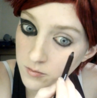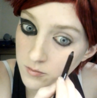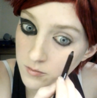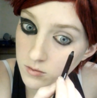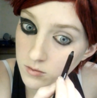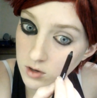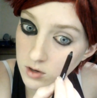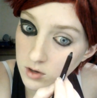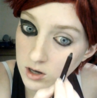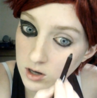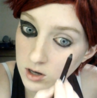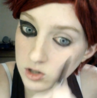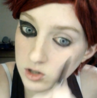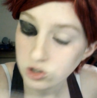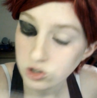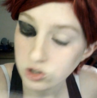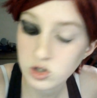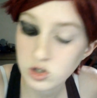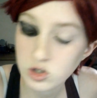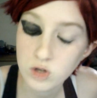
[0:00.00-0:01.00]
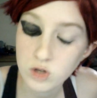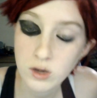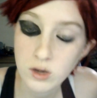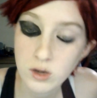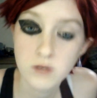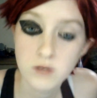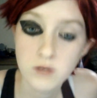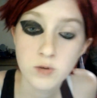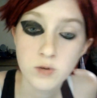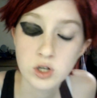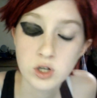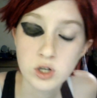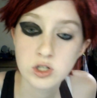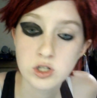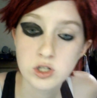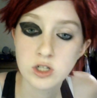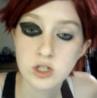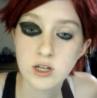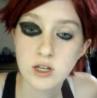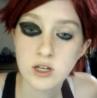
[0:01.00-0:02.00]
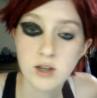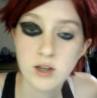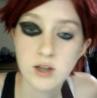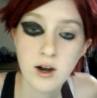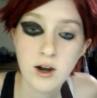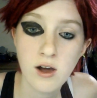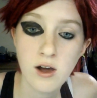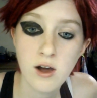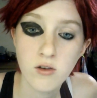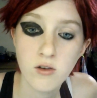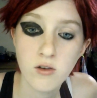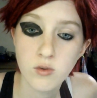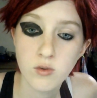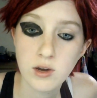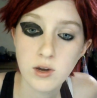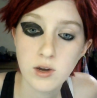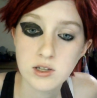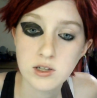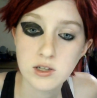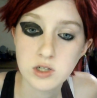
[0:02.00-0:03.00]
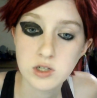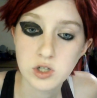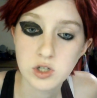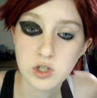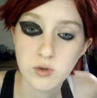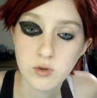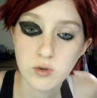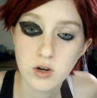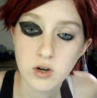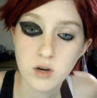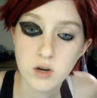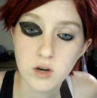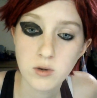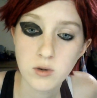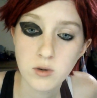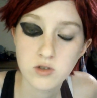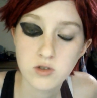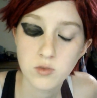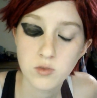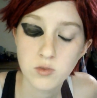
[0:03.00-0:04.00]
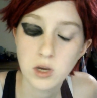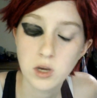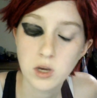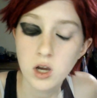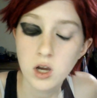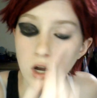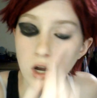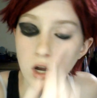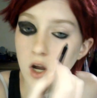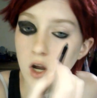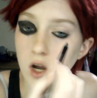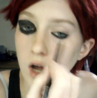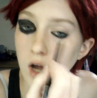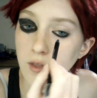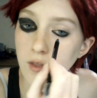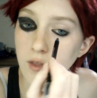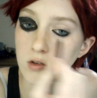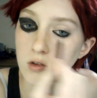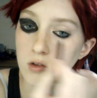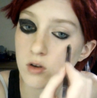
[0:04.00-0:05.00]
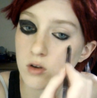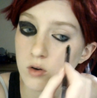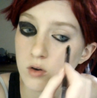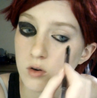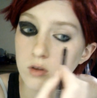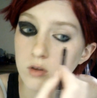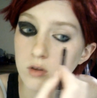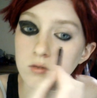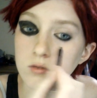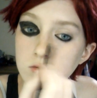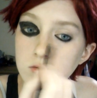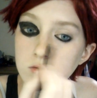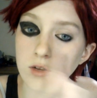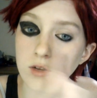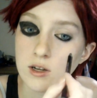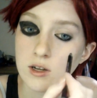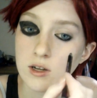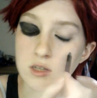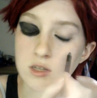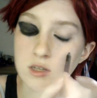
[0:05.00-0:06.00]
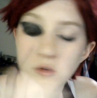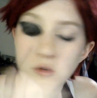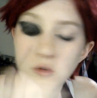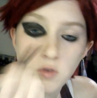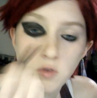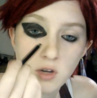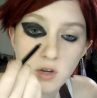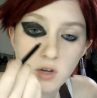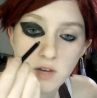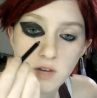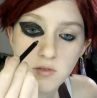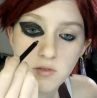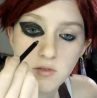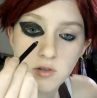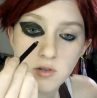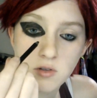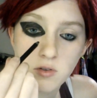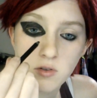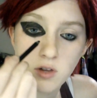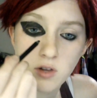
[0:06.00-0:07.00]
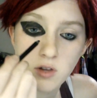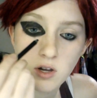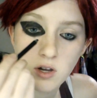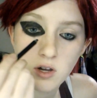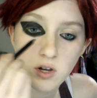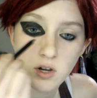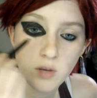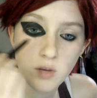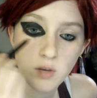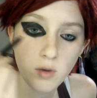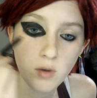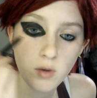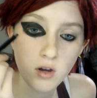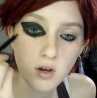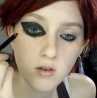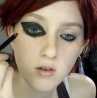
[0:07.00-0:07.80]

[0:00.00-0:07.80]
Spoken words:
And I usually just do the bottom first, just to get that out of the way, because that's usually one of the harder parts for me. And then we'll go and, like I said before, kind of do the under part.